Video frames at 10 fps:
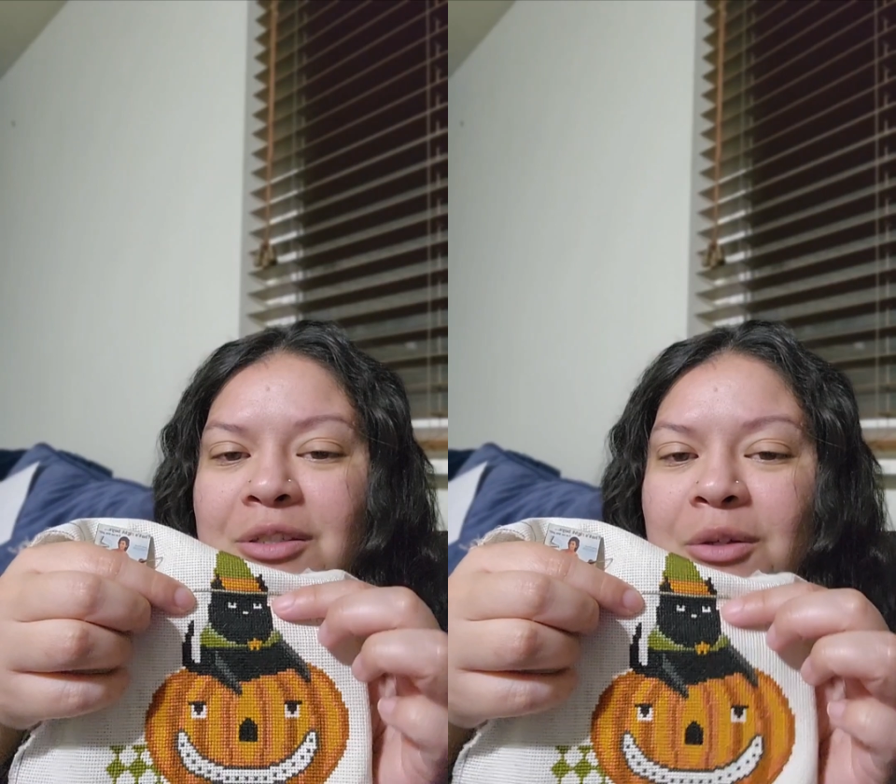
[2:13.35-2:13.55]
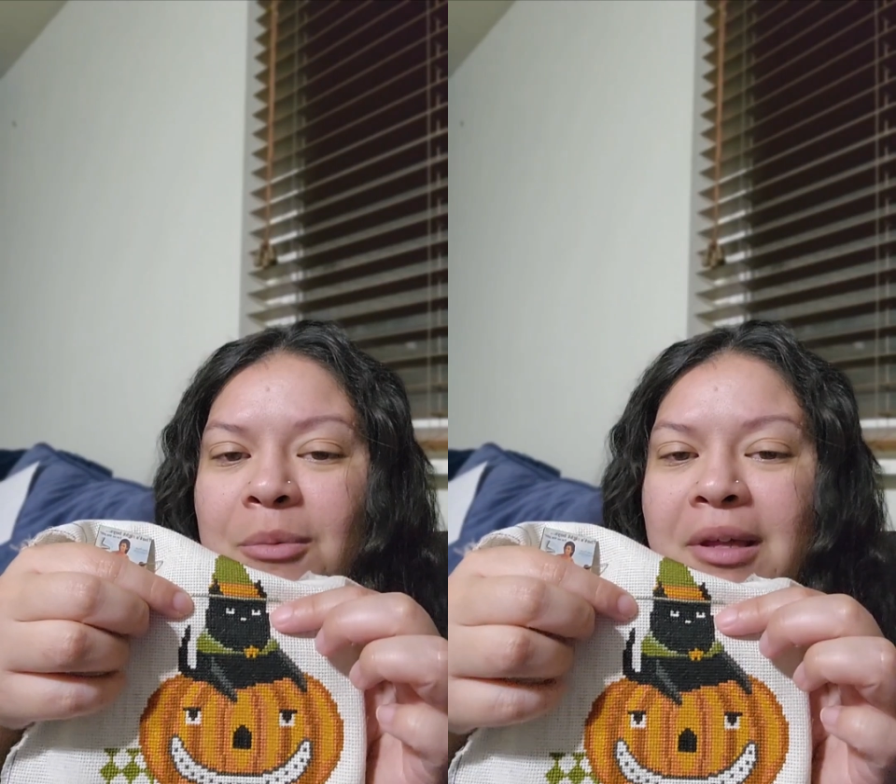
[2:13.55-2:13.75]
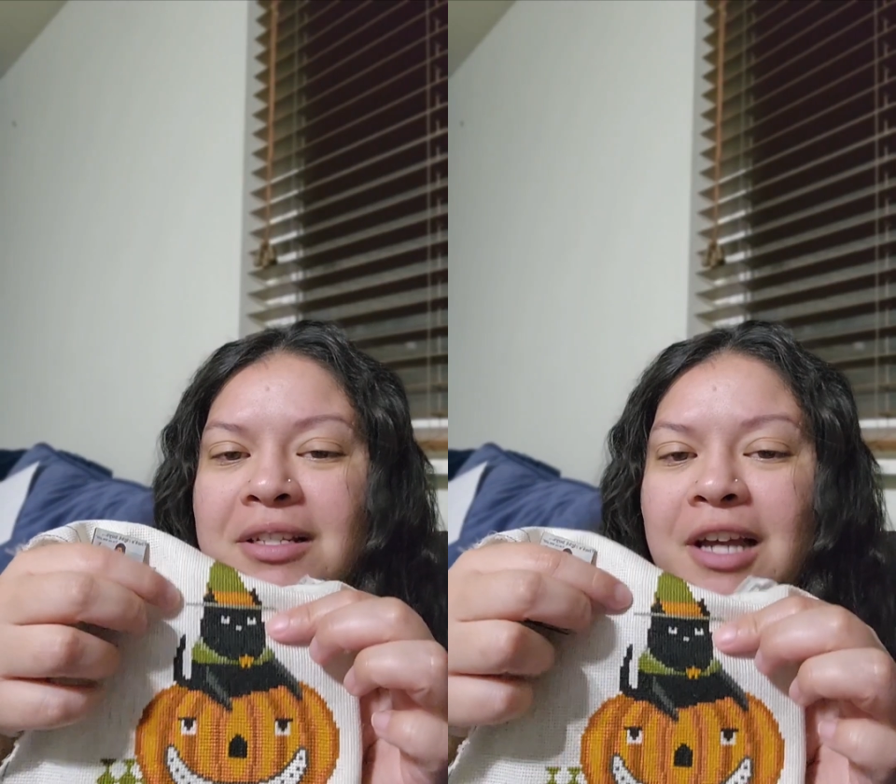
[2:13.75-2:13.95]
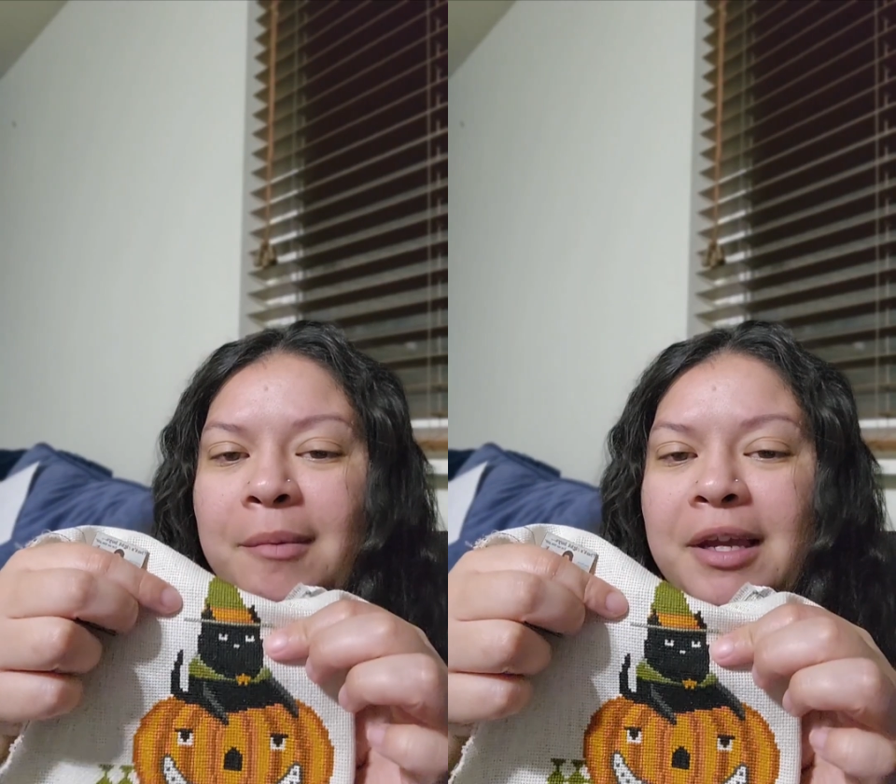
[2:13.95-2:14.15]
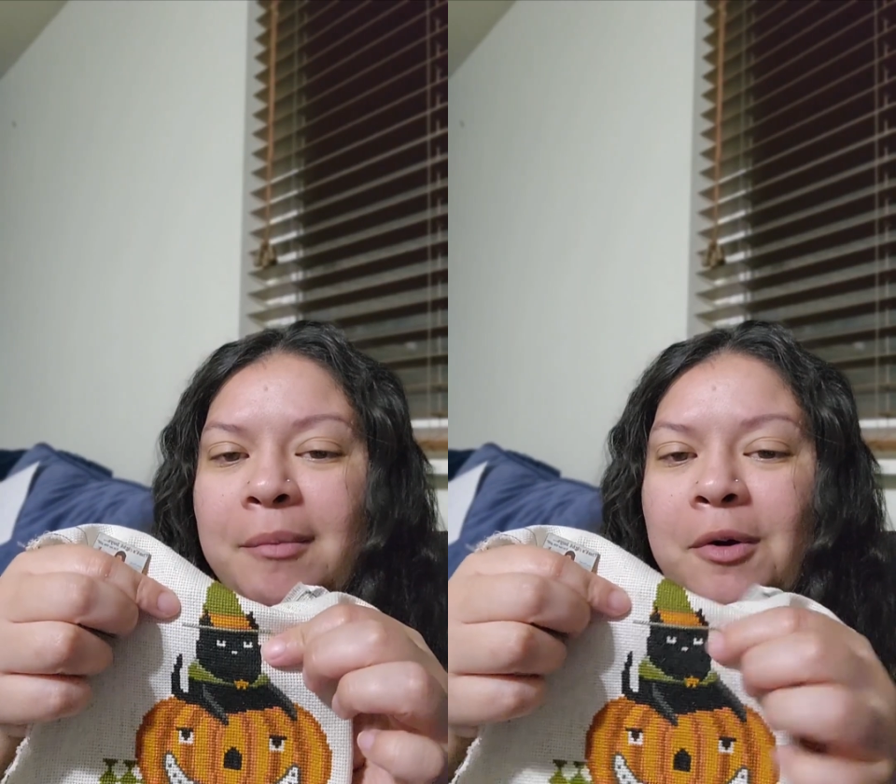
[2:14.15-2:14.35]
So by the time
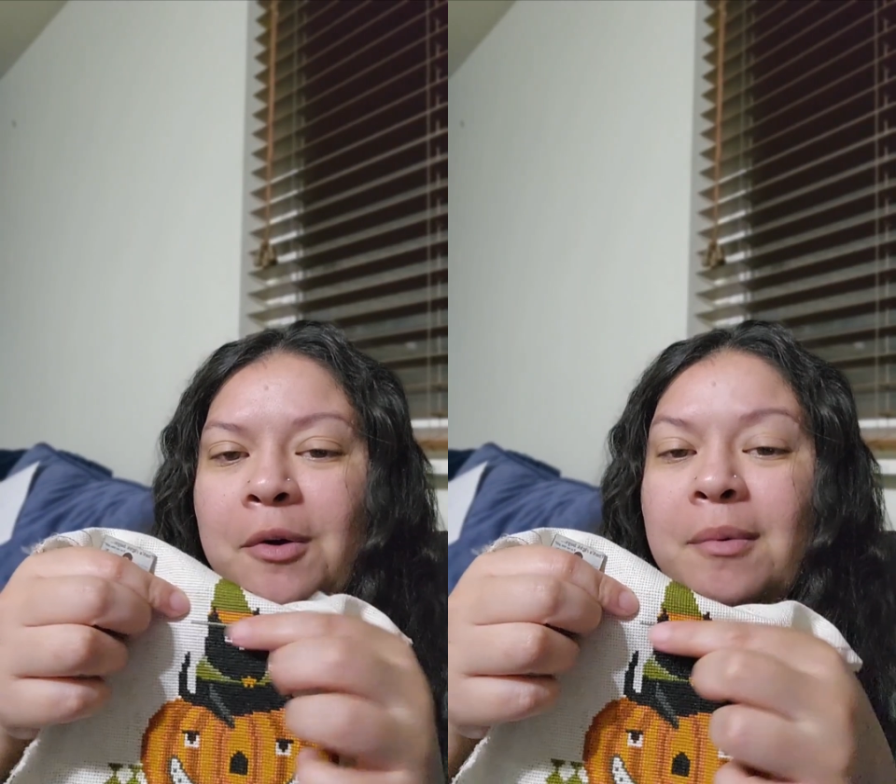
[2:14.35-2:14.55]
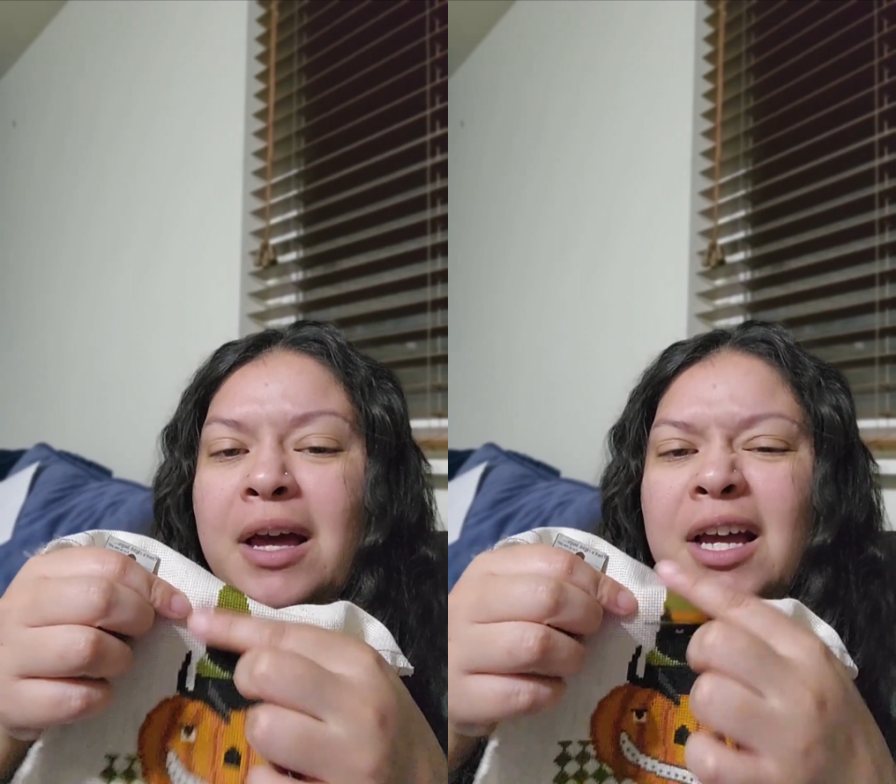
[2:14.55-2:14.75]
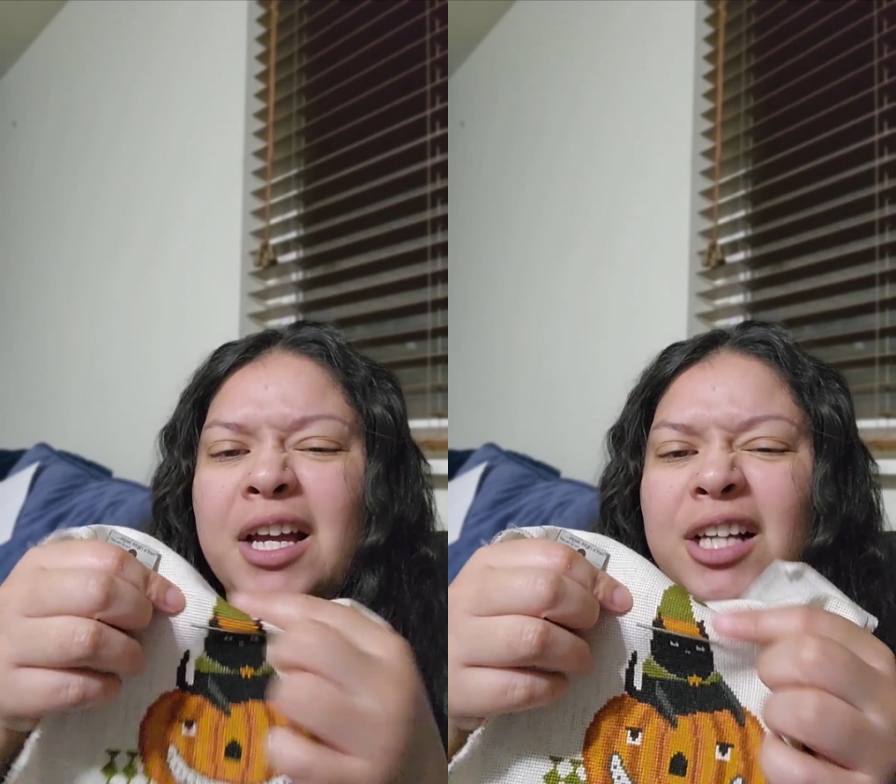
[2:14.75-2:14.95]
I came home, I